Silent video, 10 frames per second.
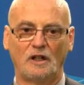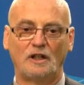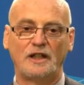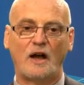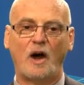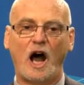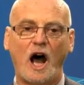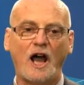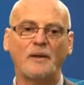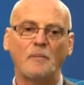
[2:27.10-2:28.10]
Now,
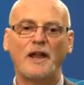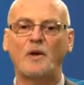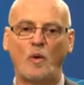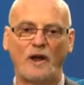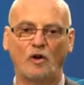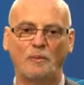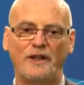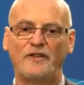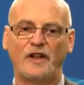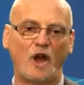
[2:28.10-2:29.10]
I may well
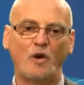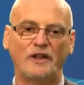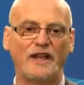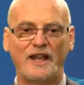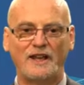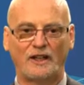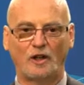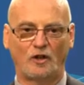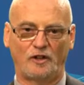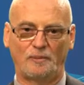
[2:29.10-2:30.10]
be the only idiot
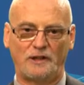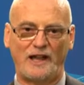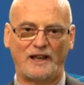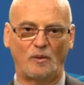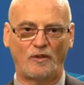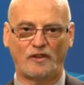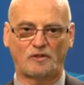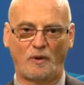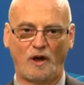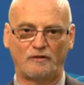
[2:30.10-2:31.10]
on the planet with a
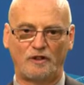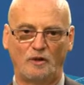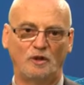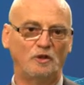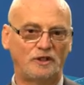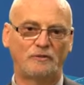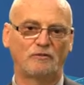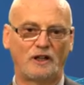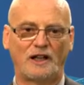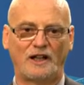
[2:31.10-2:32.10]
smartphone who didn't
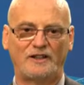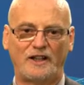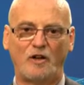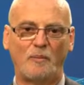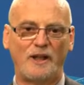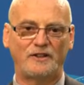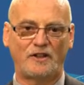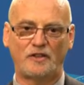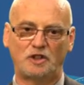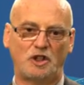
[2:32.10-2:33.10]
realize how
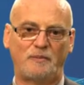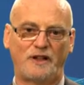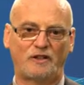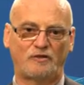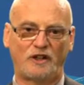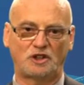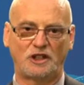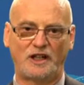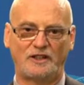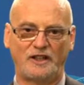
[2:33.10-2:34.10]
amazing the GPS
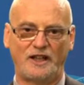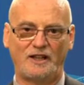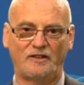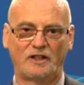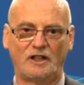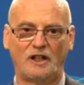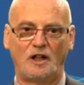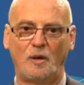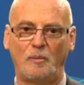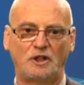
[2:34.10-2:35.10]
functionality is.
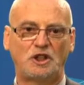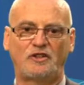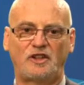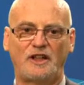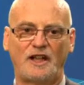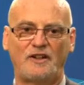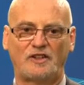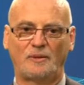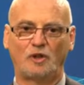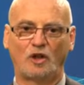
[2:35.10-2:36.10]
But just in case
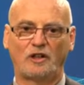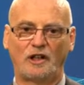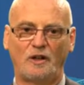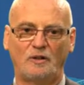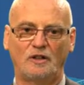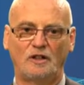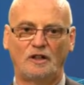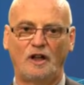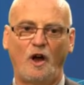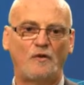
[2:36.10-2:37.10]
I'm not alone,
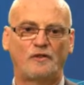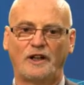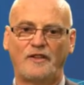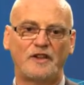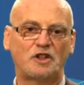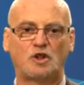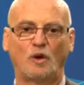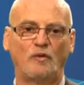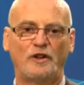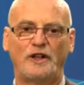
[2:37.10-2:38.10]
hopefully this
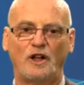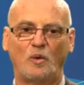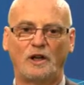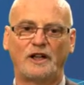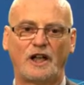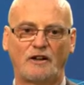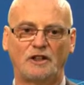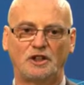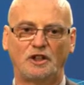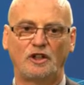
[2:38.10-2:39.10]
short video will
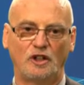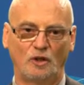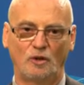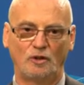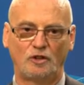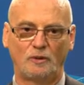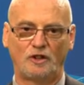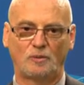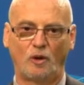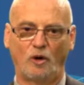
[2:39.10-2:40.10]
encourage you to
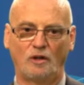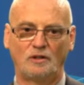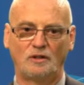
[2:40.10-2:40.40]
explore.